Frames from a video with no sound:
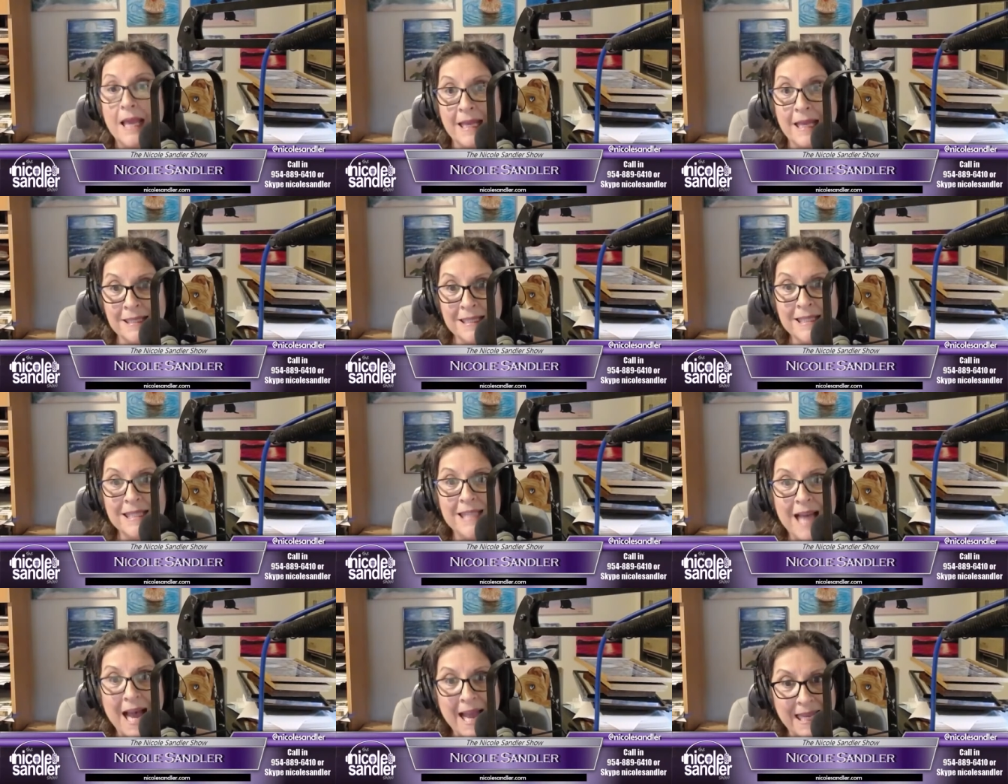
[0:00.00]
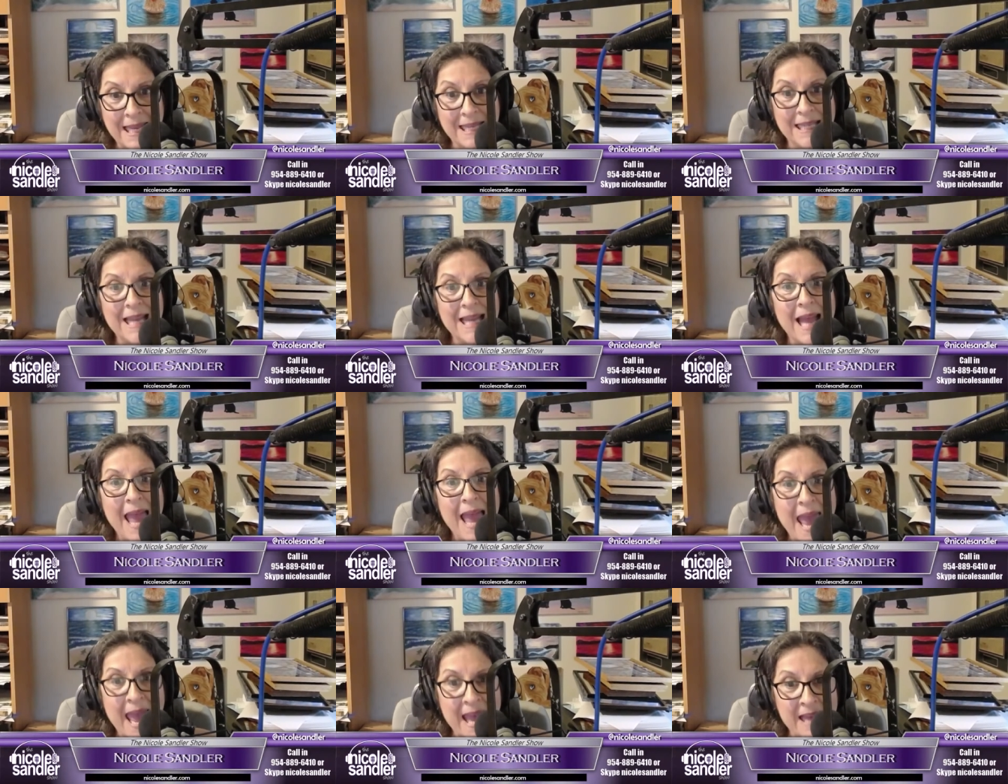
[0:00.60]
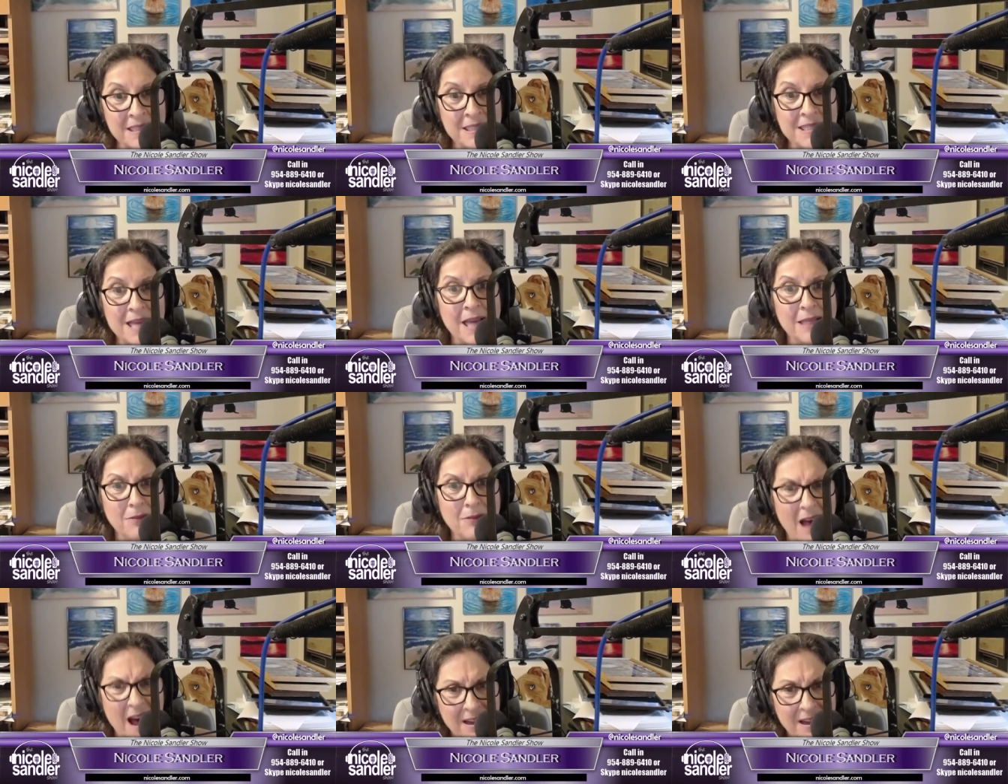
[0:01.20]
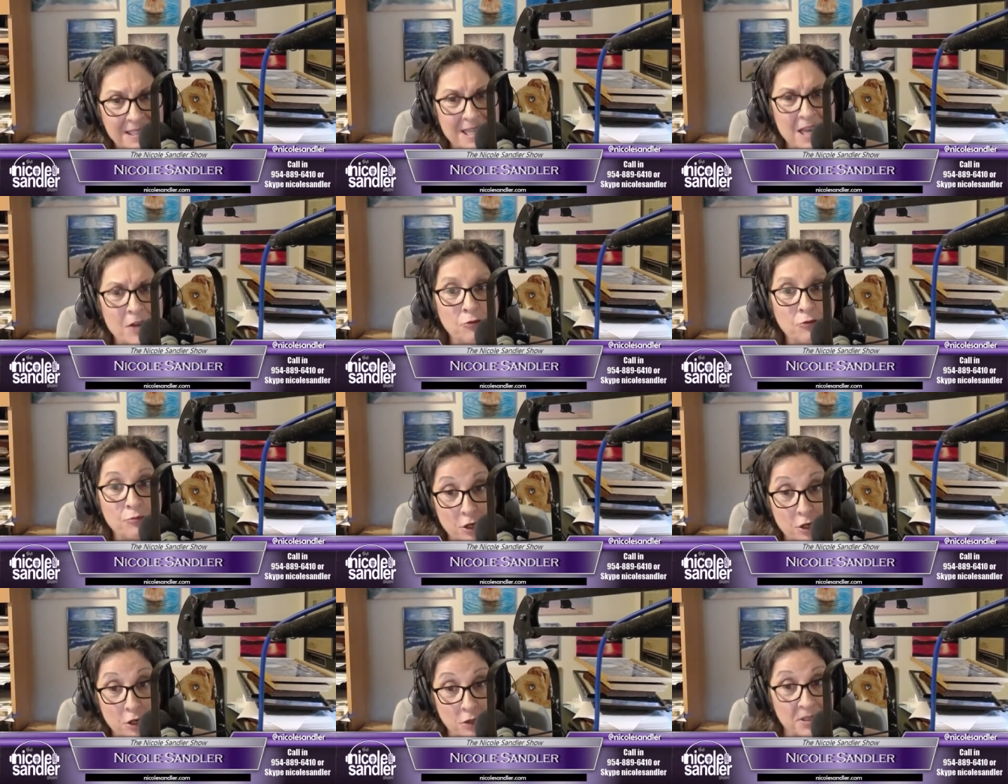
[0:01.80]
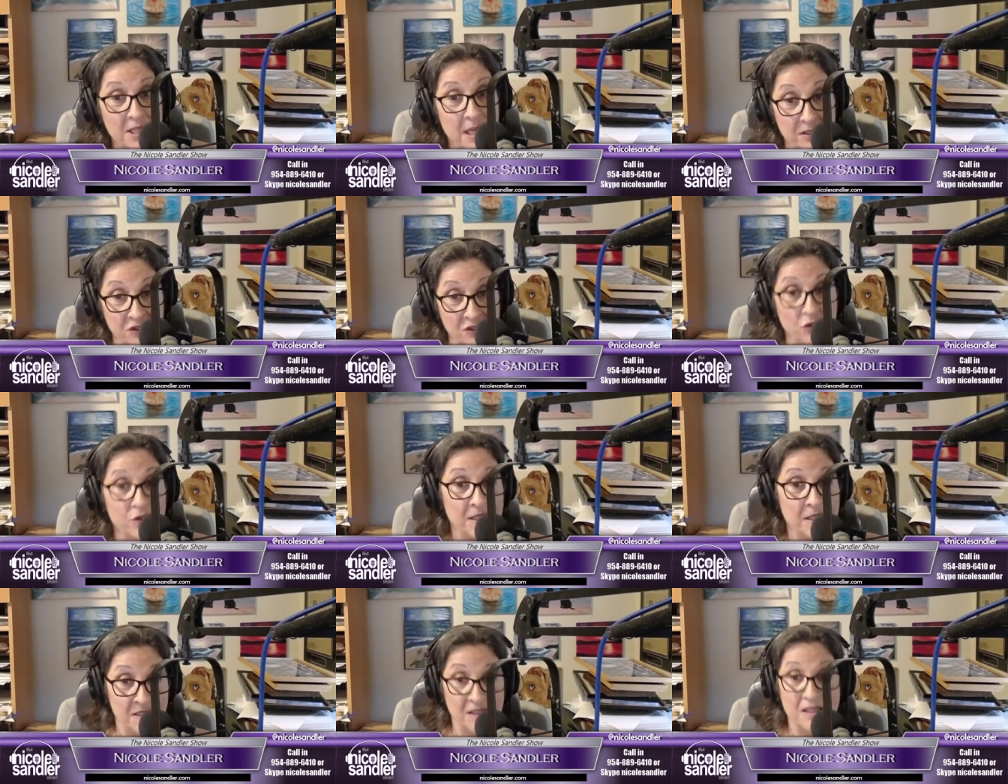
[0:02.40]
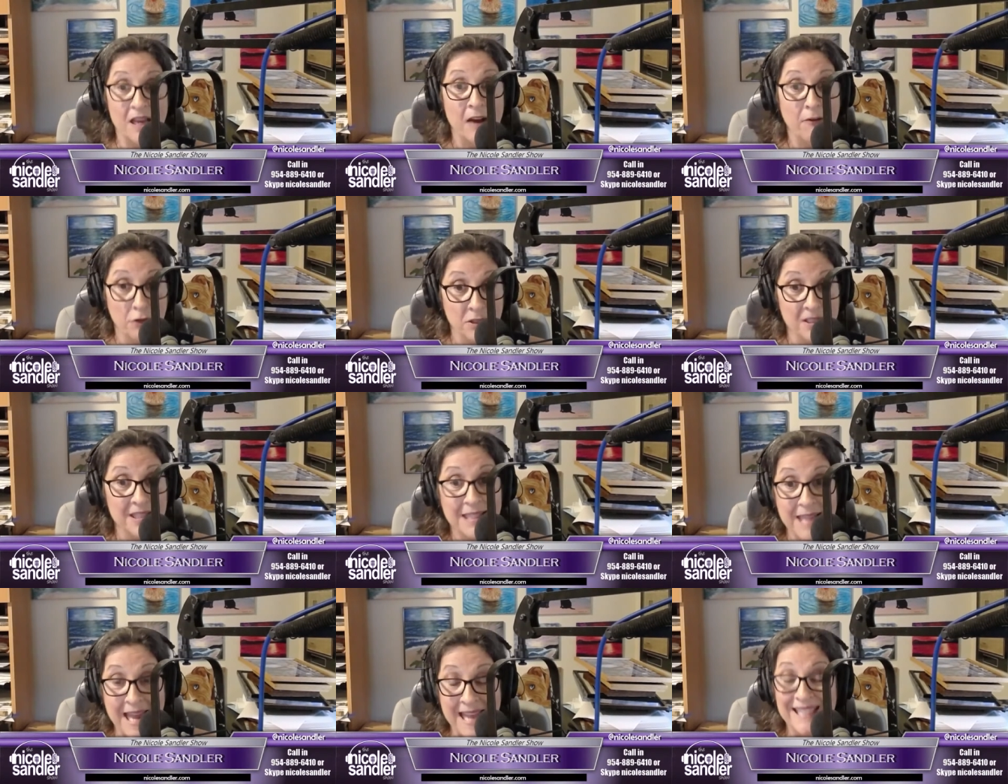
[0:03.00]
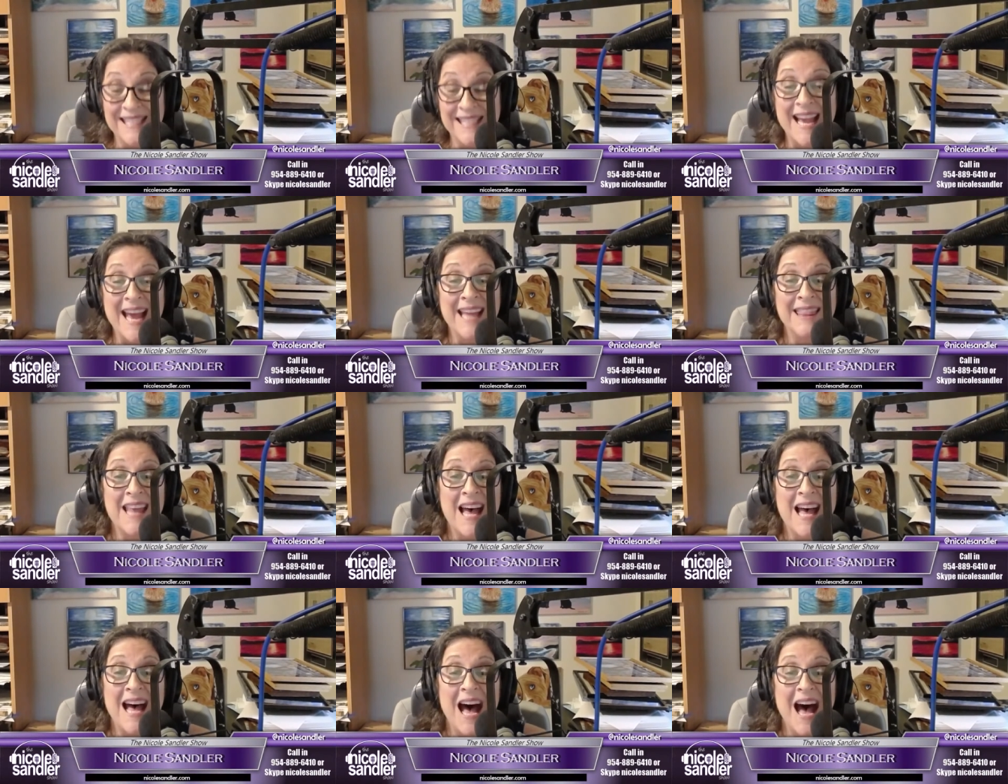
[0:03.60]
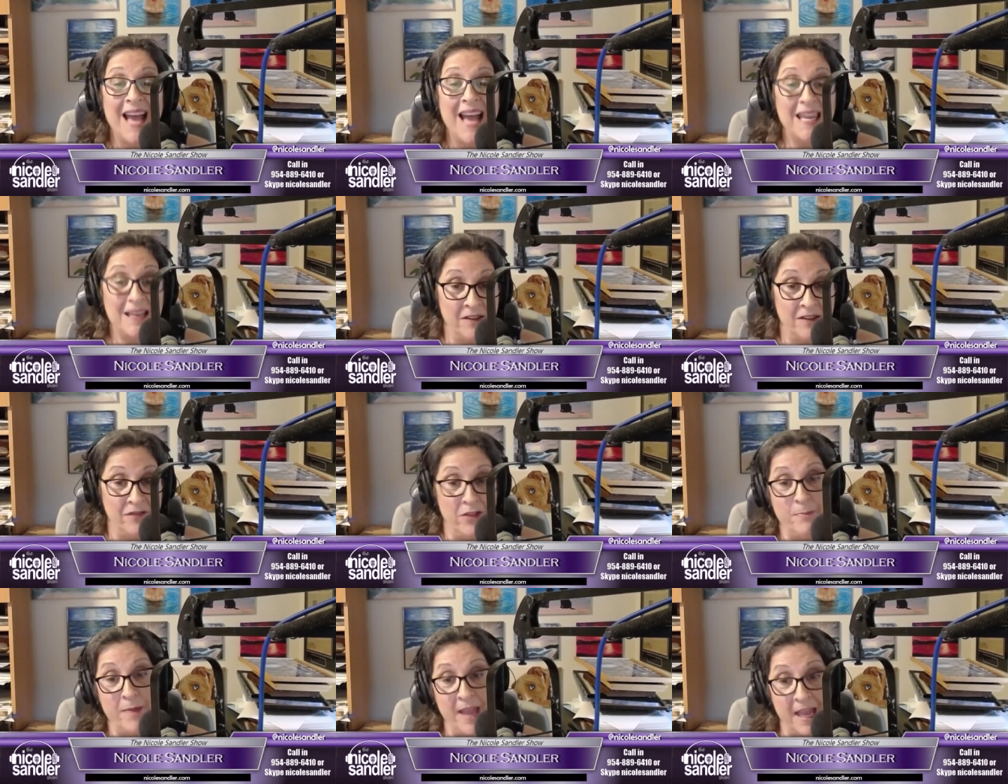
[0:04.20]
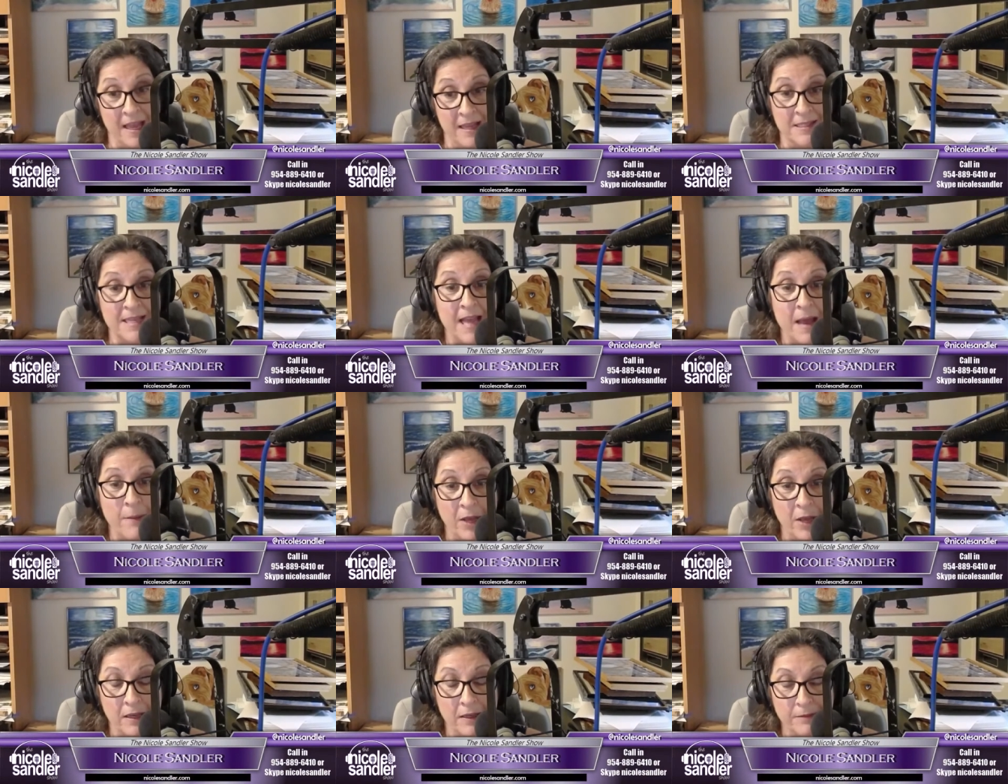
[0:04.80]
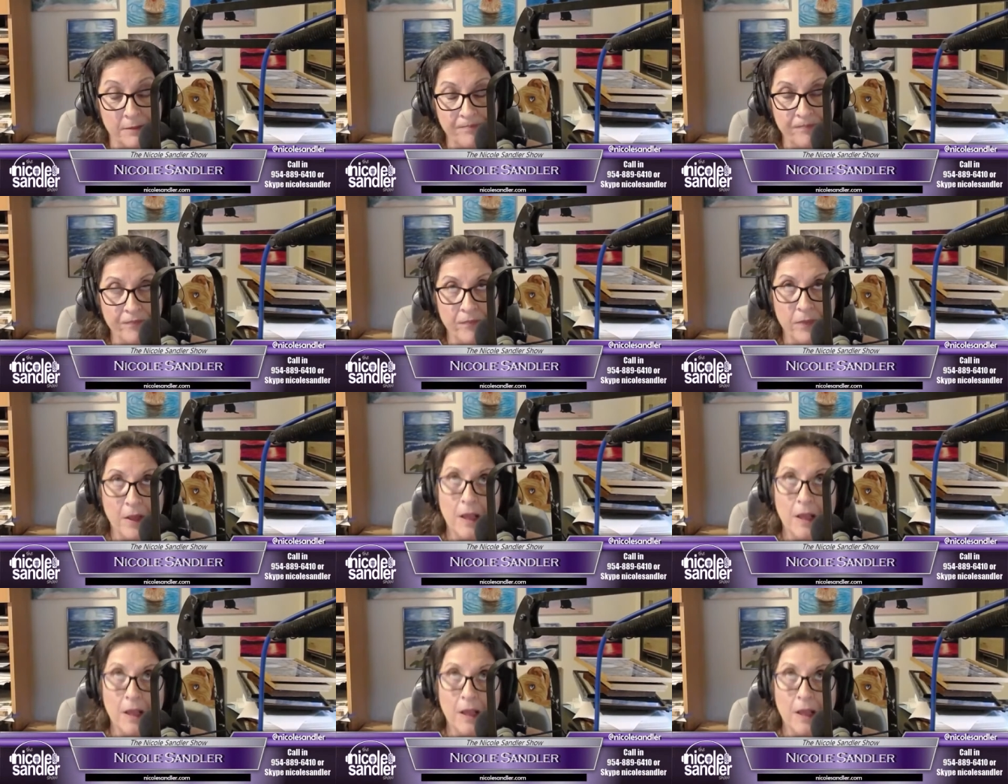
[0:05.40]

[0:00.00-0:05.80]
incited anti lockdown protesters in several states at the height of the pandemic.